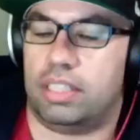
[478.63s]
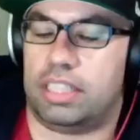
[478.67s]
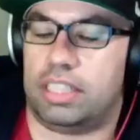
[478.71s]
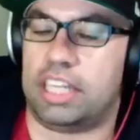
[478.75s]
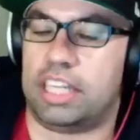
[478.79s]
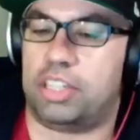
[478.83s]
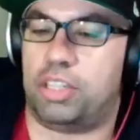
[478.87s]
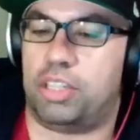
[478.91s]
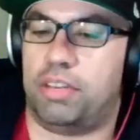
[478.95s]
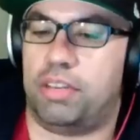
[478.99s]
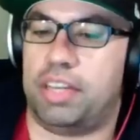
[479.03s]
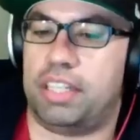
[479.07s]

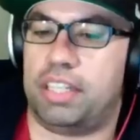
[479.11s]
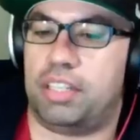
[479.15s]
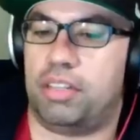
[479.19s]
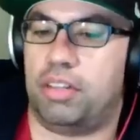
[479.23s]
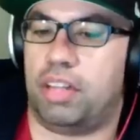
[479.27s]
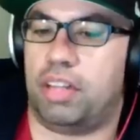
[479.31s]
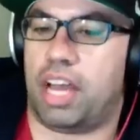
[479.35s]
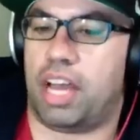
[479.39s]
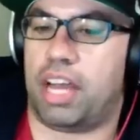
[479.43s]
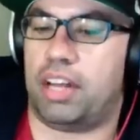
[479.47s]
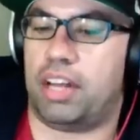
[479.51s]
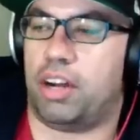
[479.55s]
two E two
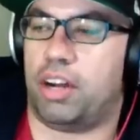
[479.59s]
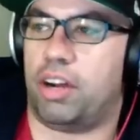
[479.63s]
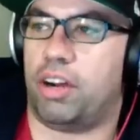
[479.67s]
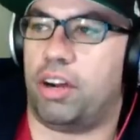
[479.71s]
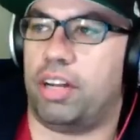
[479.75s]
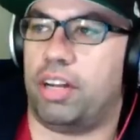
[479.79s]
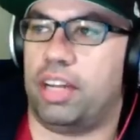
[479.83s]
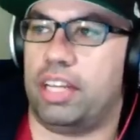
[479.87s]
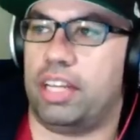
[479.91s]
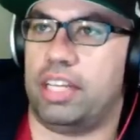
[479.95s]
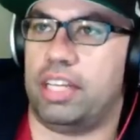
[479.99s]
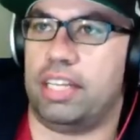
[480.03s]

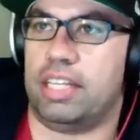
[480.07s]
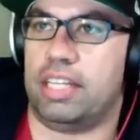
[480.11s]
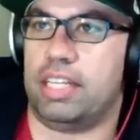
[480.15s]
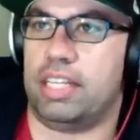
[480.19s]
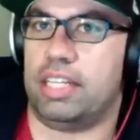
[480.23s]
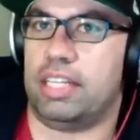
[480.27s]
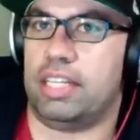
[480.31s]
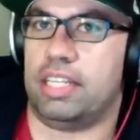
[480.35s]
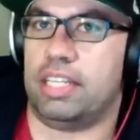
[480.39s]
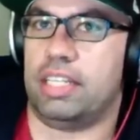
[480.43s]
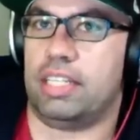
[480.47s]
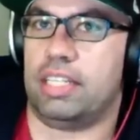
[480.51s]
Lionheart
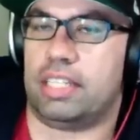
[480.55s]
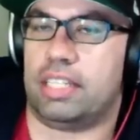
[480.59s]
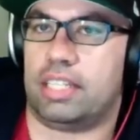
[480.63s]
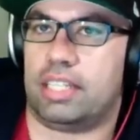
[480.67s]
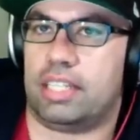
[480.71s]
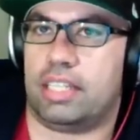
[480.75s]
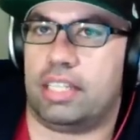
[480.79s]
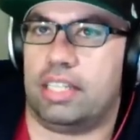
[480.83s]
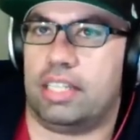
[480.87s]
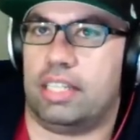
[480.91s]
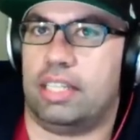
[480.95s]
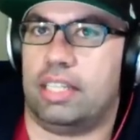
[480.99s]
is
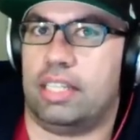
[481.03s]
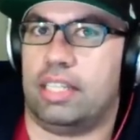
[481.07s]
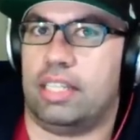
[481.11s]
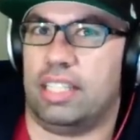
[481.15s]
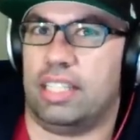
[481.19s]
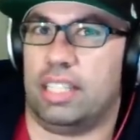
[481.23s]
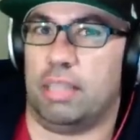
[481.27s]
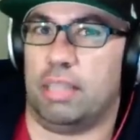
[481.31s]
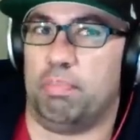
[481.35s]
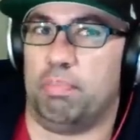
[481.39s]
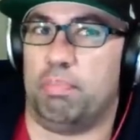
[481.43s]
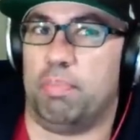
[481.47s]
March